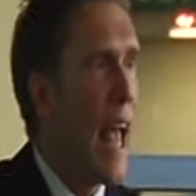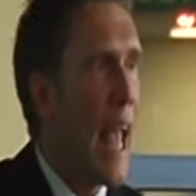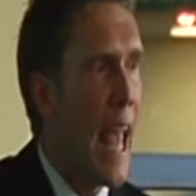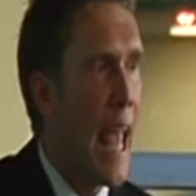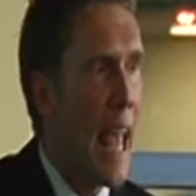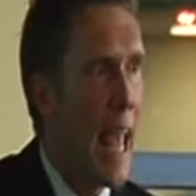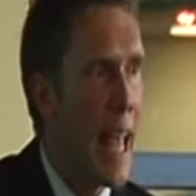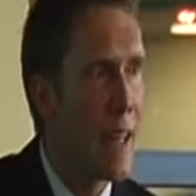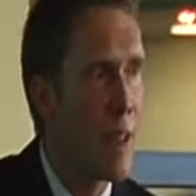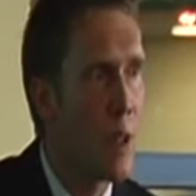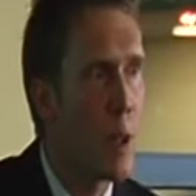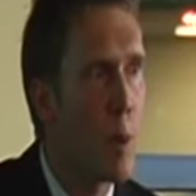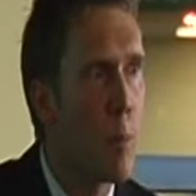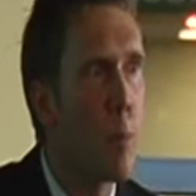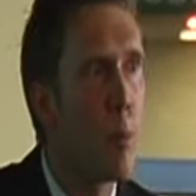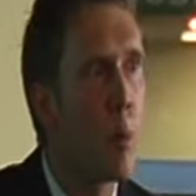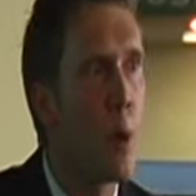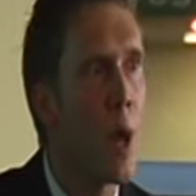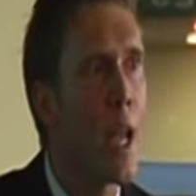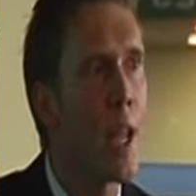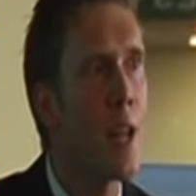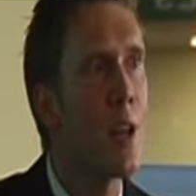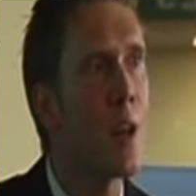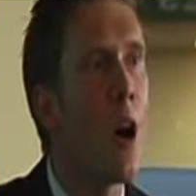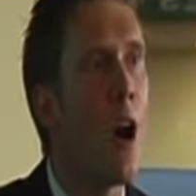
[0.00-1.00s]
and the
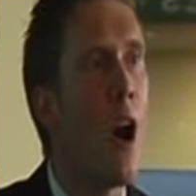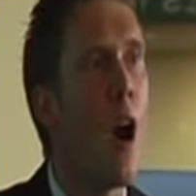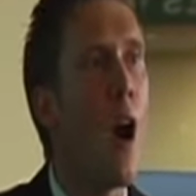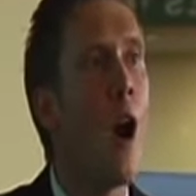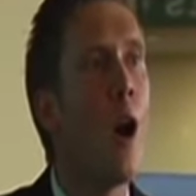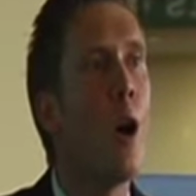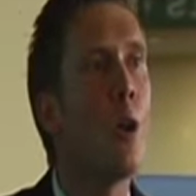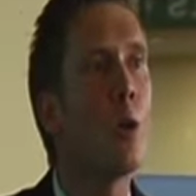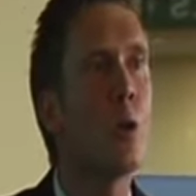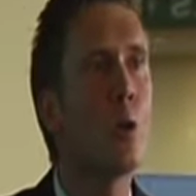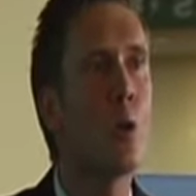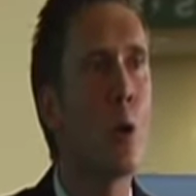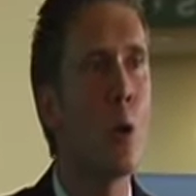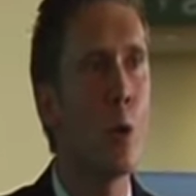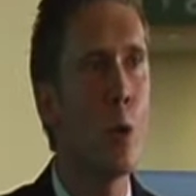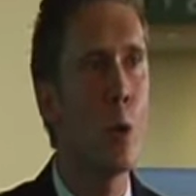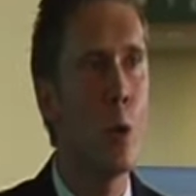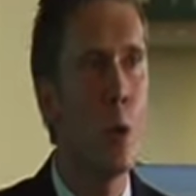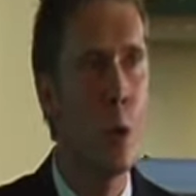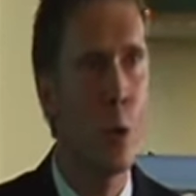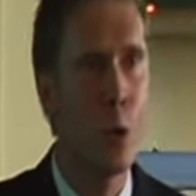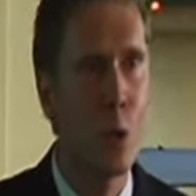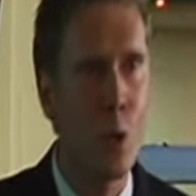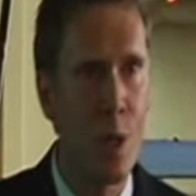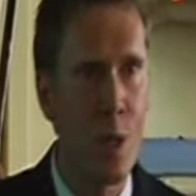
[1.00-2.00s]
brain also
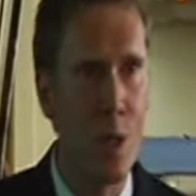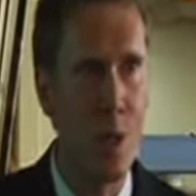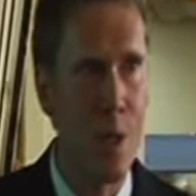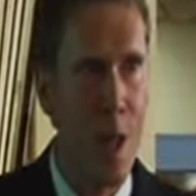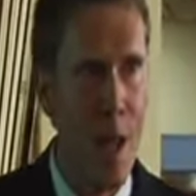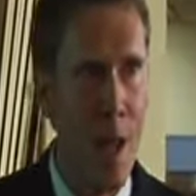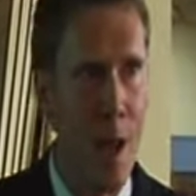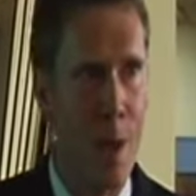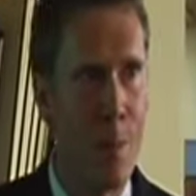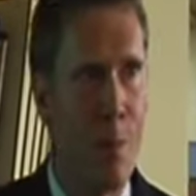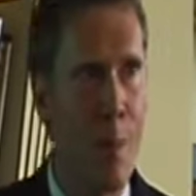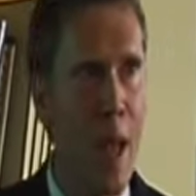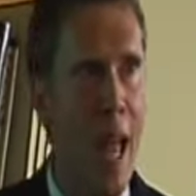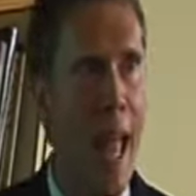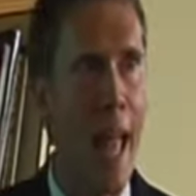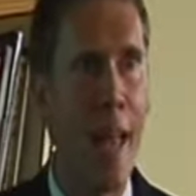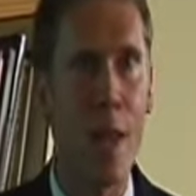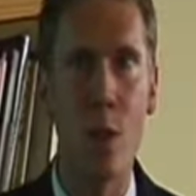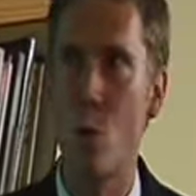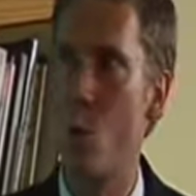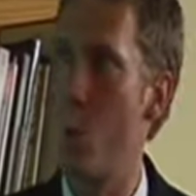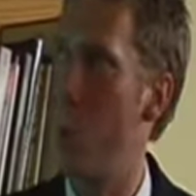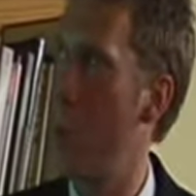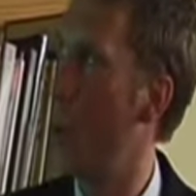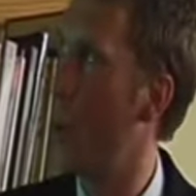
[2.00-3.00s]
uses them
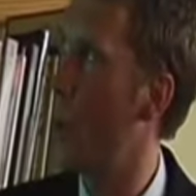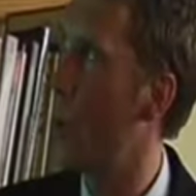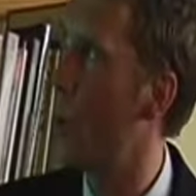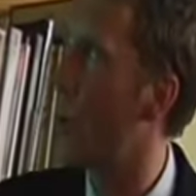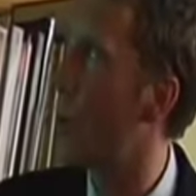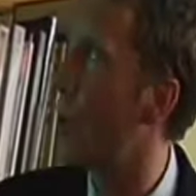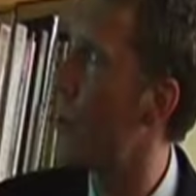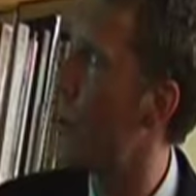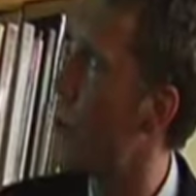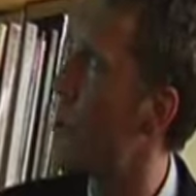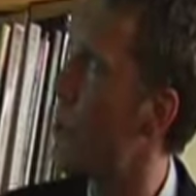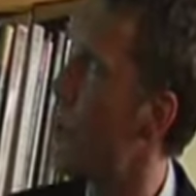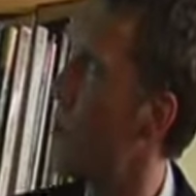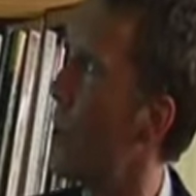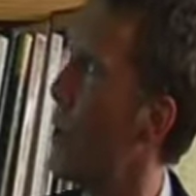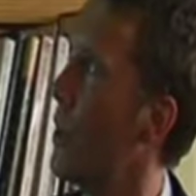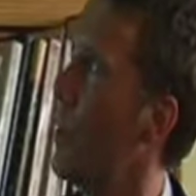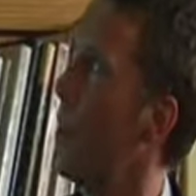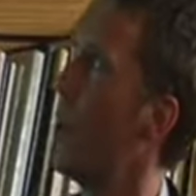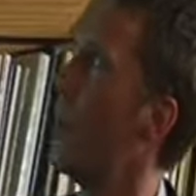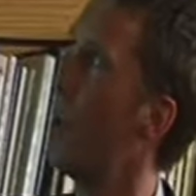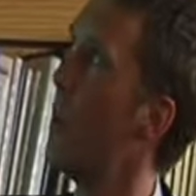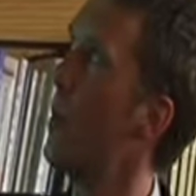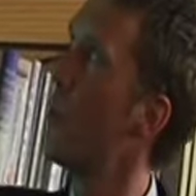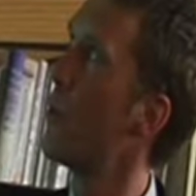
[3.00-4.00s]
as words
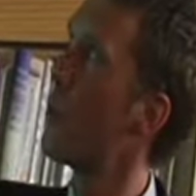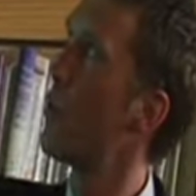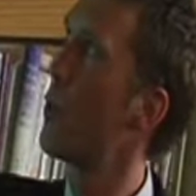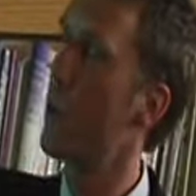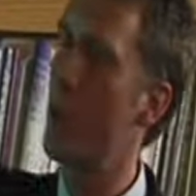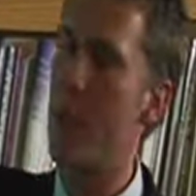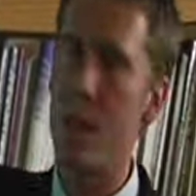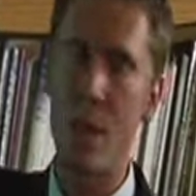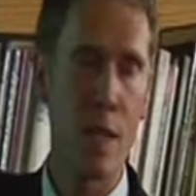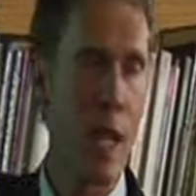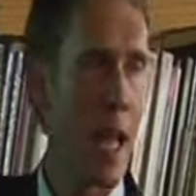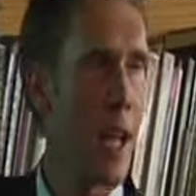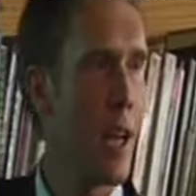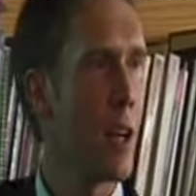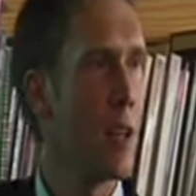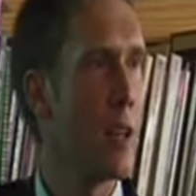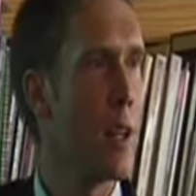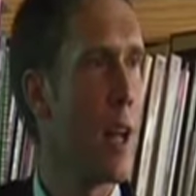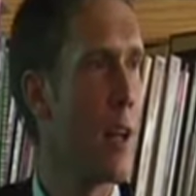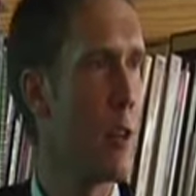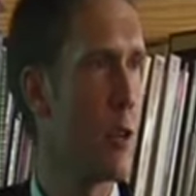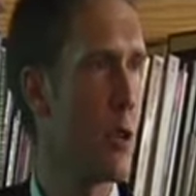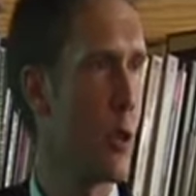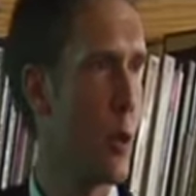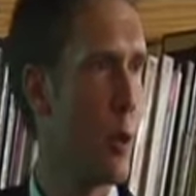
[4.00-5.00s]
for the
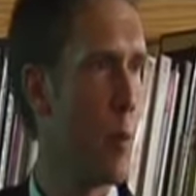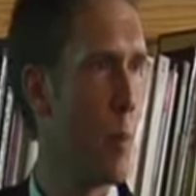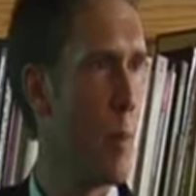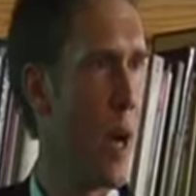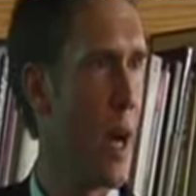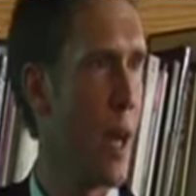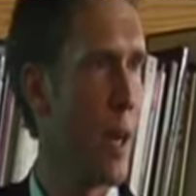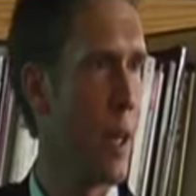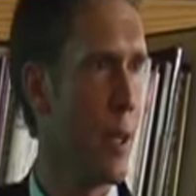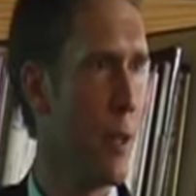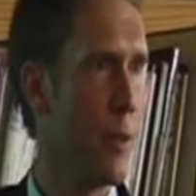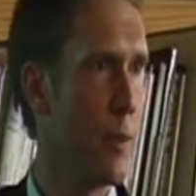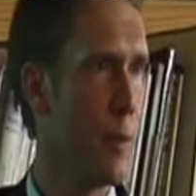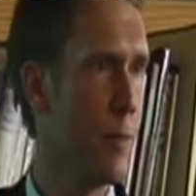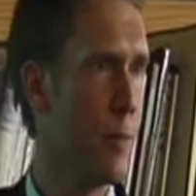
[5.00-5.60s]
psychological body.